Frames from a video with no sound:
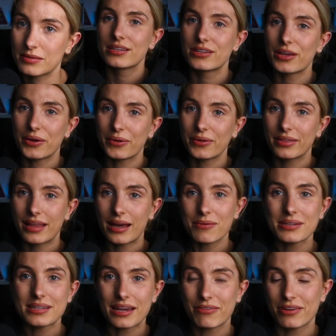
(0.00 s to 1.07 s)
So that
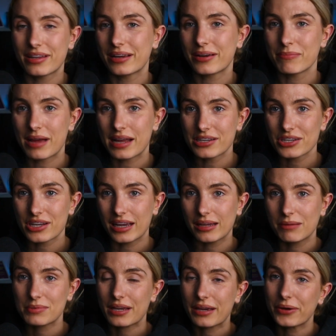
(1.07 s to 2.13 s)
was everything on match
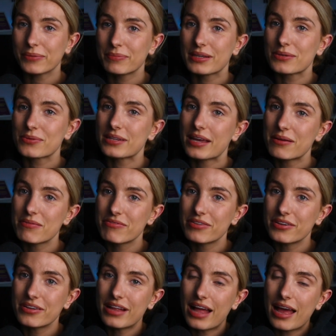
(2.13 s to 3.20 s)
types. I hope this was
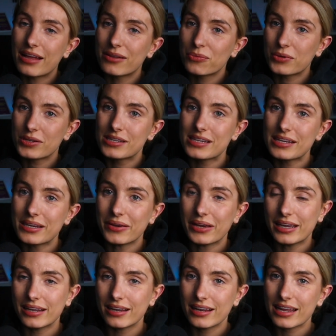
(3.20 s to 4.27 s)
helpful, and we'll see you
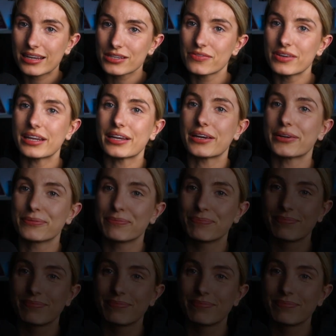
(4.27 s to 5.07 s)
in our next video.